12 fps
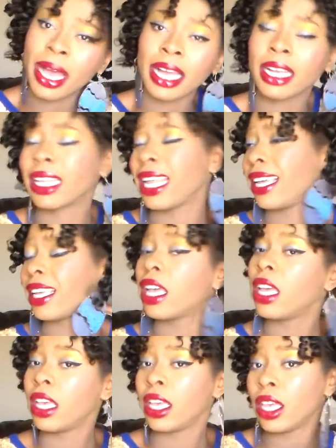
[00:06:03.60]
back, like
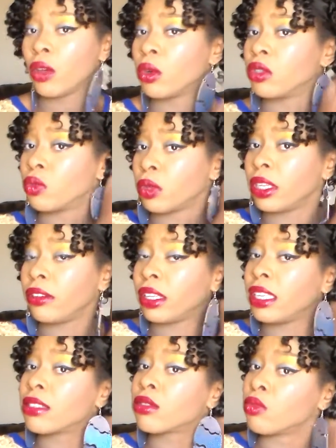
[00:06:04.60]
it was
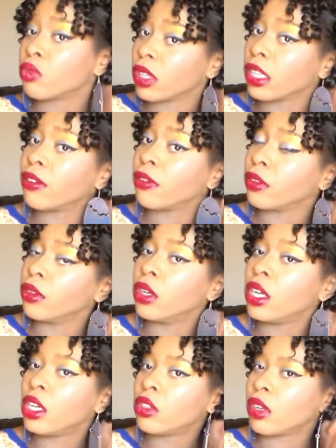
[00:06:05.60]
really, it's really full.
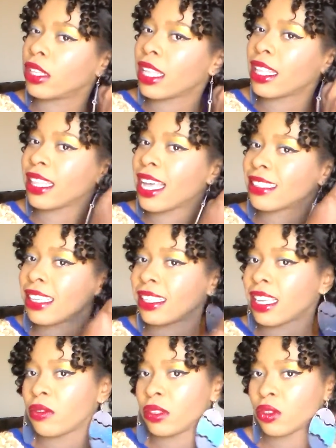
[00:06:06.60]
So that's
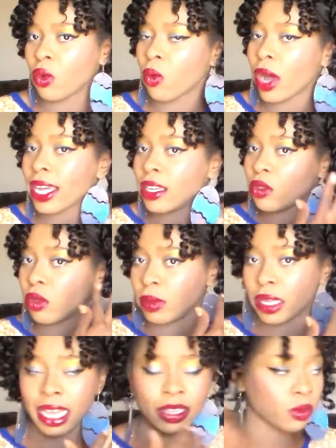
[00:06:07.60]
another reason why it would
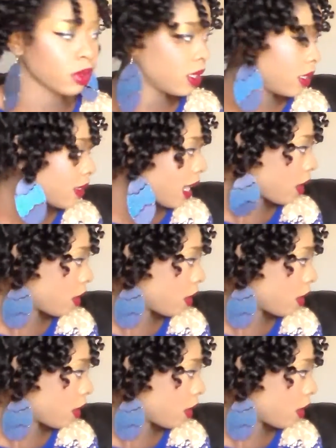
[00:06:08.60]
be nice with this